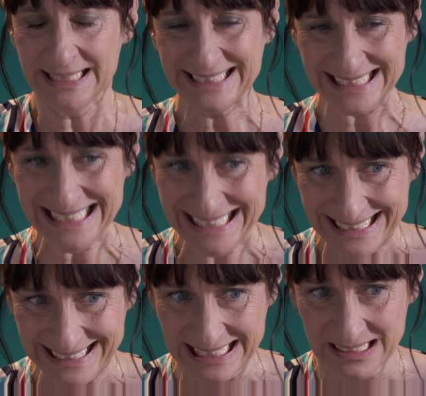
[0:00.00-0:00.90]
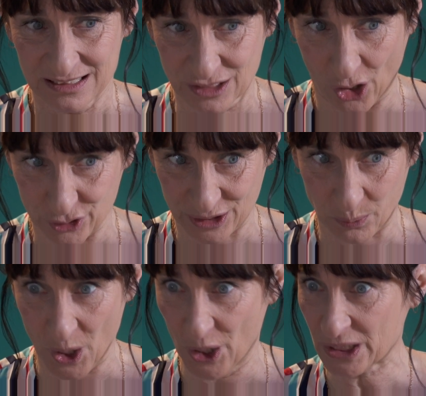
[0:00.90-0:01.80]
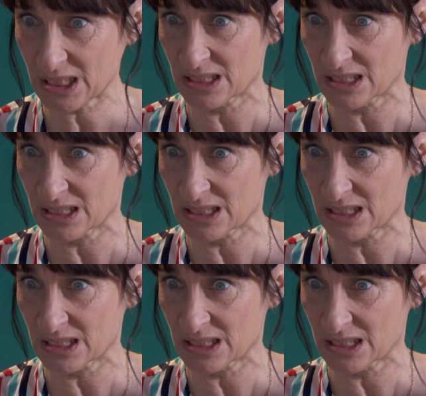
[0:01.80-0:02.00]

It is God's work.